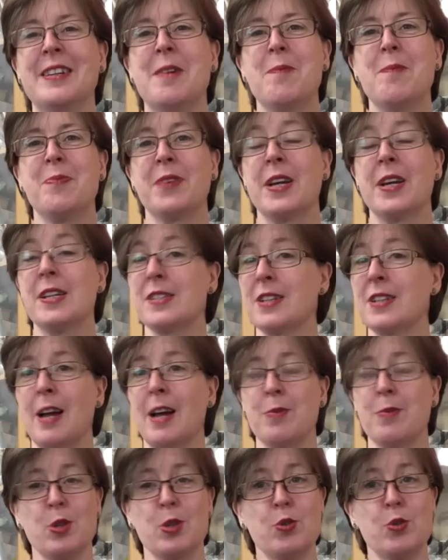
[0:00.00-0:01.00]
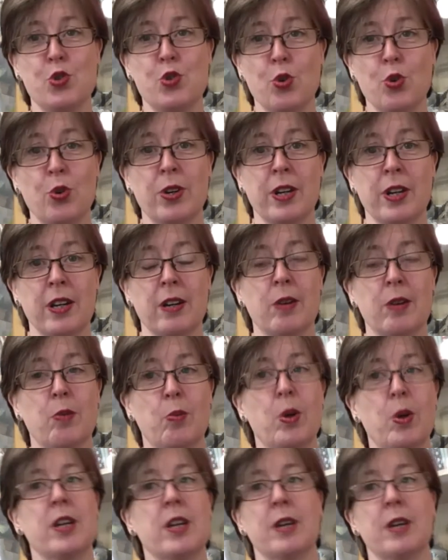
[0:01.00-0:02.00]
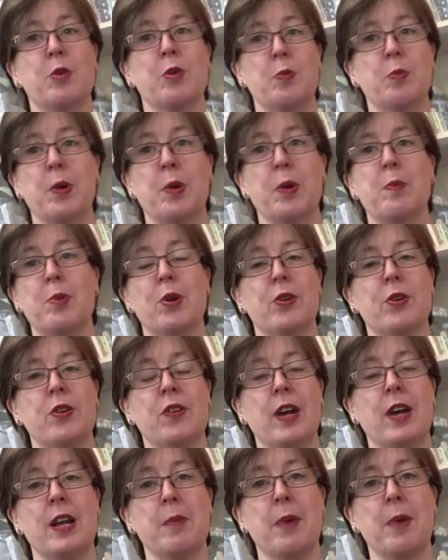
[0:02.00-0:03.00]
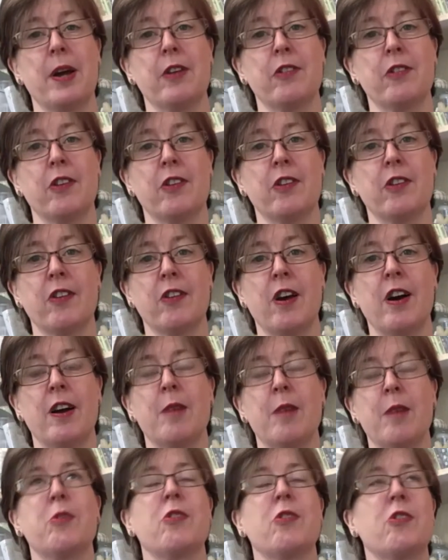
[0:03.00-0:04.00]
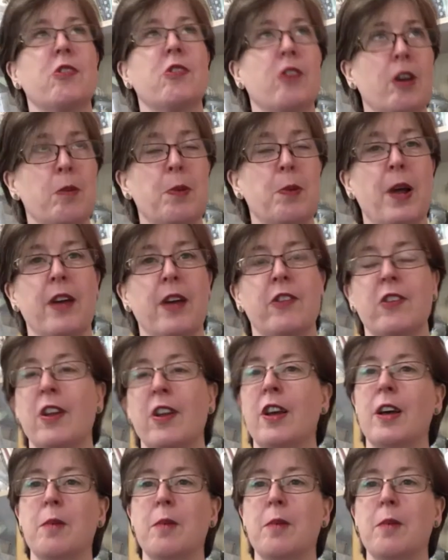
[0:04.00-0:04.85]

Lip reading: It's an absolute joy working with people on a daily basis. I am so blessed.